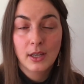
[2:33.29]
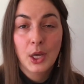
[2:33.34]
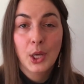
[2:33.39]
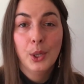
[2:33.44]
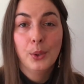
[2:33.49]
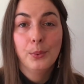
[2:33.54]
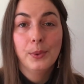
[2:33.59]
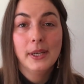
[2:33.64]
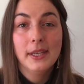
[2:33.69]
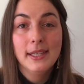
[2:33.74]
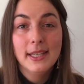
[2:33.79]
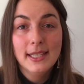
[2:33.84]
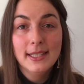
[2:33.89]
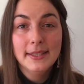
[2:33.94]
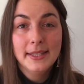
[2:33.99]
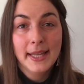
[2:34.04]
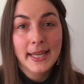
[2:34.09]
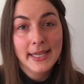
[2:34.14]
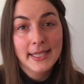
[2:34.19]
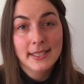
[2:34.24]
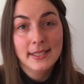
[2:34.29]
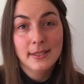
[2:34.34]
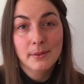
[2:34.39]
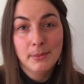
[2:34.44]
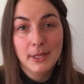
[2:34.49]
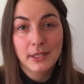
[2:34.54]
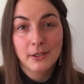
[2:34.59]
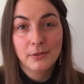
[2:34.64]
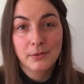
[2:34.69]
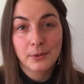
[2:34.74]
We need light to make
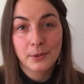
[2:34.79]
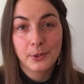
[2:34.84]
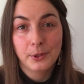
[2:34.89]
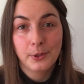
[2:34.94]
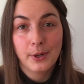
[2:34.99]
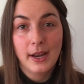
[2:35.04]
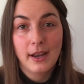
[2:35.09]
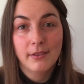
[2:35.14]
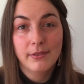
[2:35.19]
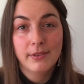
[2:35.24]
a photograph,